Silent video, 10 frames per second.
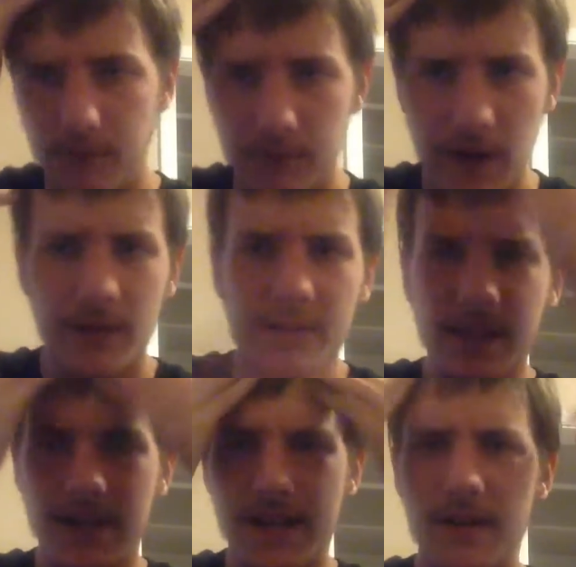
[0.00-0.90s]
very
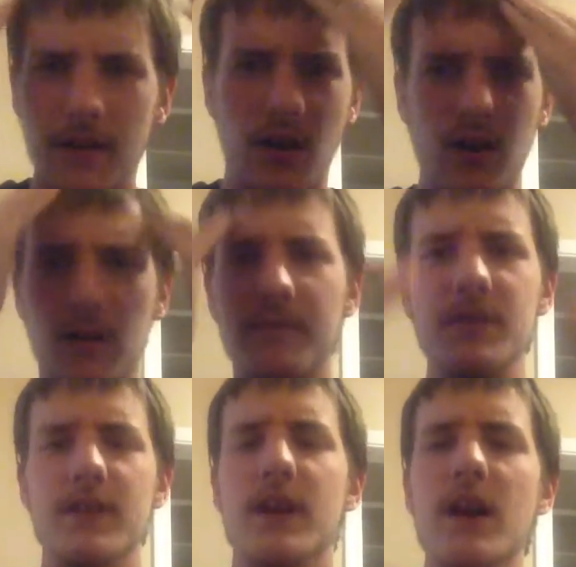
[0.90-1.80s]

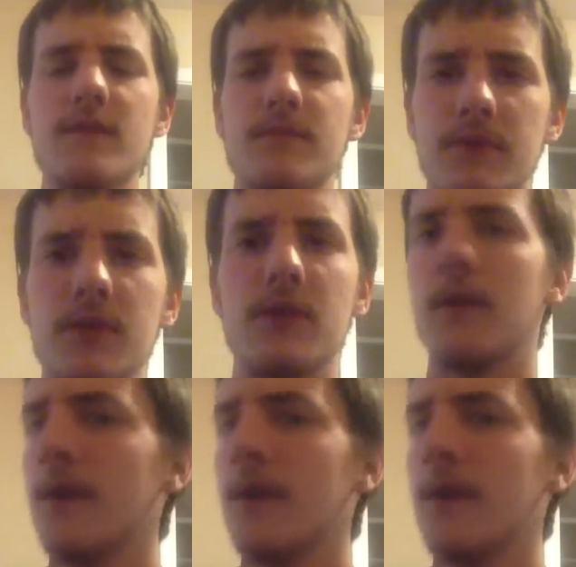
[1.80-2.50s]
on-beat, heavy beat.